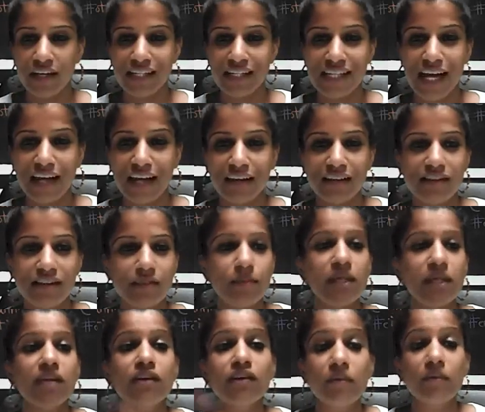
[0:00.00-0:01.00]
Italian
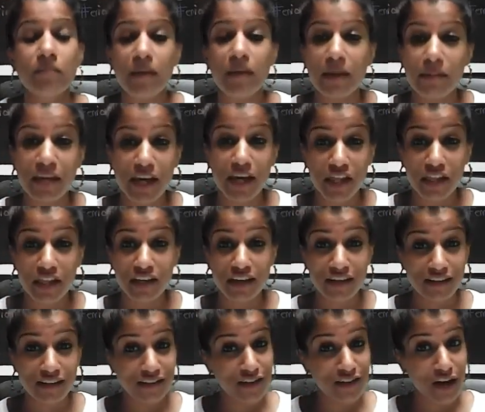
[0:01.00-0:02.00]
speakers and maybe
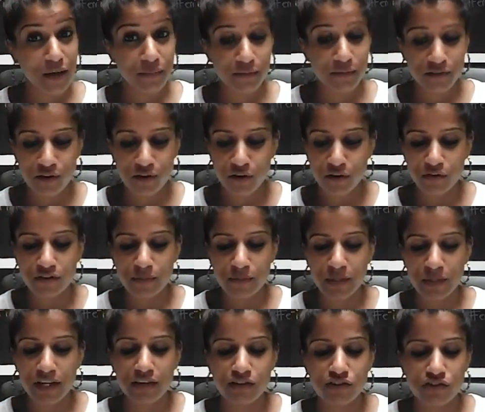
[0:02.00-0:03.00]
other types of
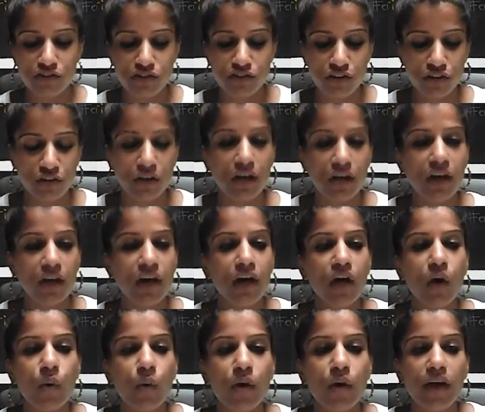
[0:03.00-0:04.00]
speakers too.
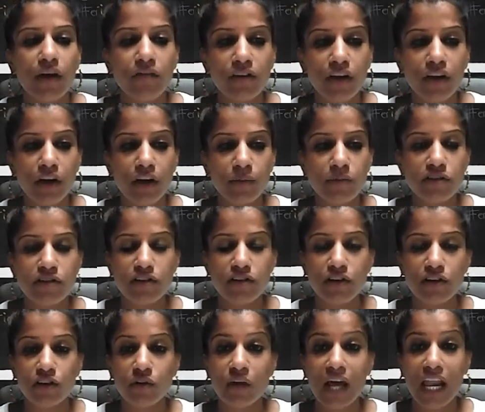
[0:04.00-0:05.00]
Whatever comes to
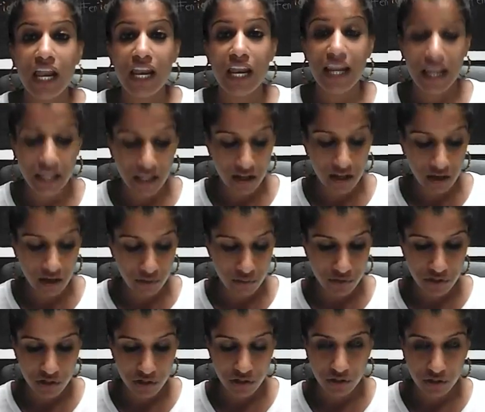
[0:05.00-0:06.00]
you, let it come
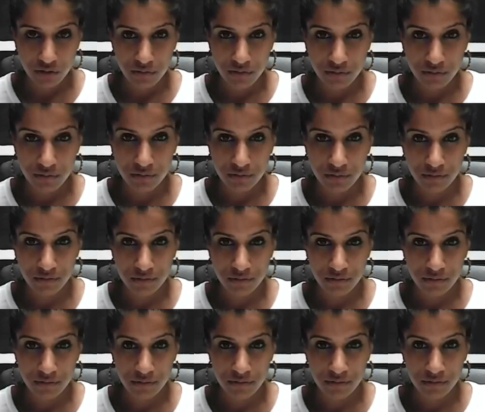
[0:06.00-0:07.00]
to you.
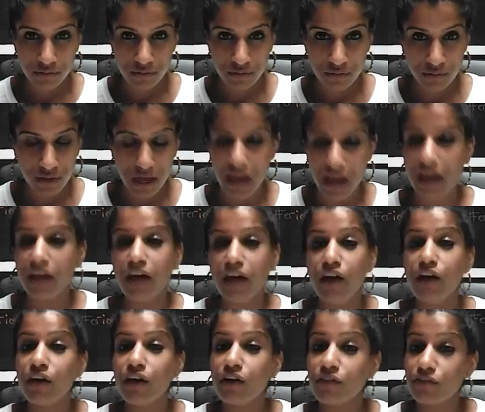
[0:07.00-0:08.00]
Okay?
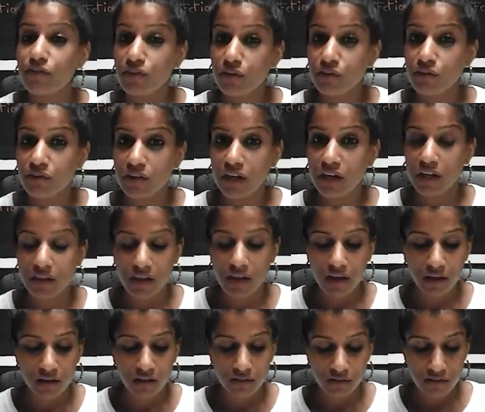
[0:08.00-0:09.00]
Associate
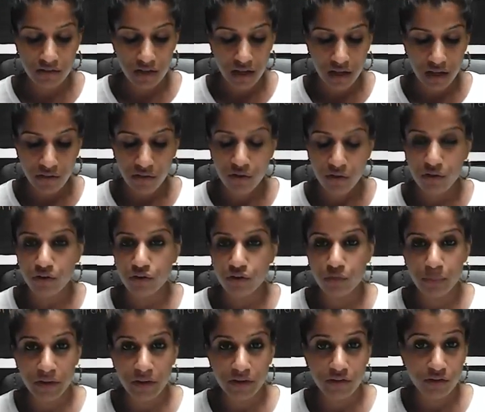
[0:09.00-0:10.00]
that together on
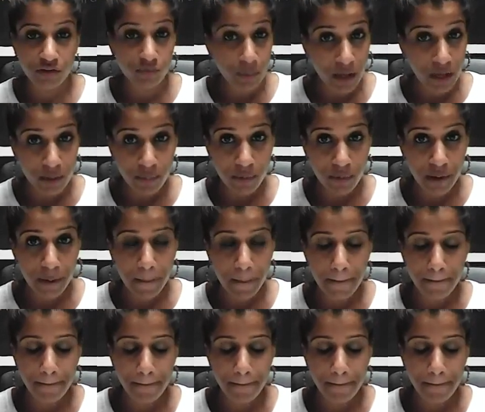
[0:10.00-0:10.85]
your piece of paper.